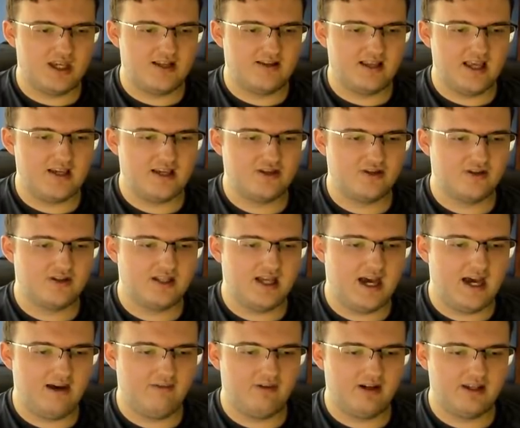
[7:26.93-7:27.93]
is they should
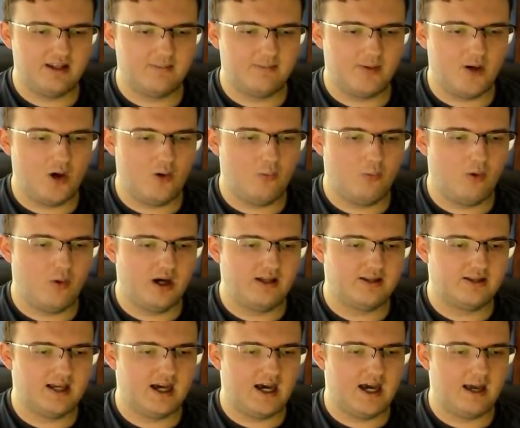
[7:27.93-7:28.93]
not run the ball one
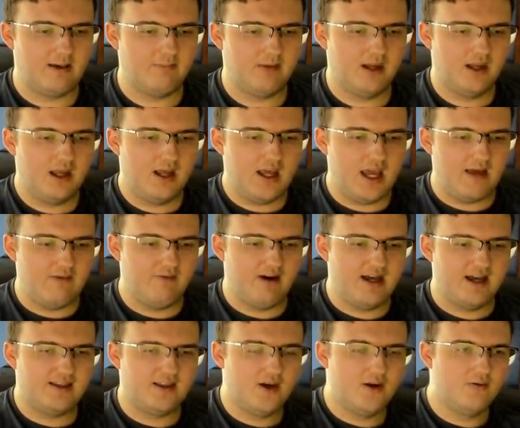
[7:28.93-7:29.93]
time. And
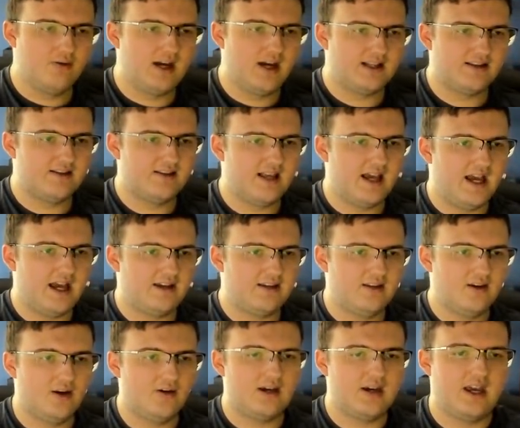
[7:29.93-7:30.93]
right there, who got the sack?
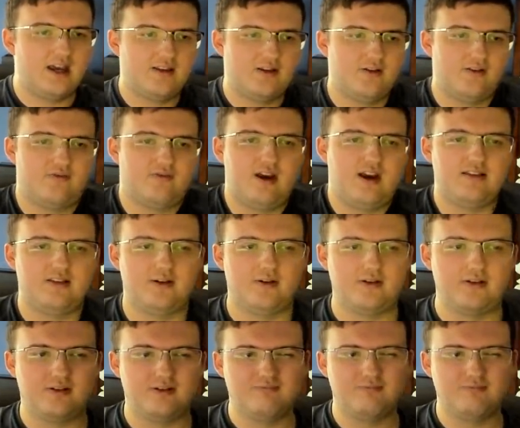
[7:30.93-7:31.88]
Okay, so it's Ray Lewis.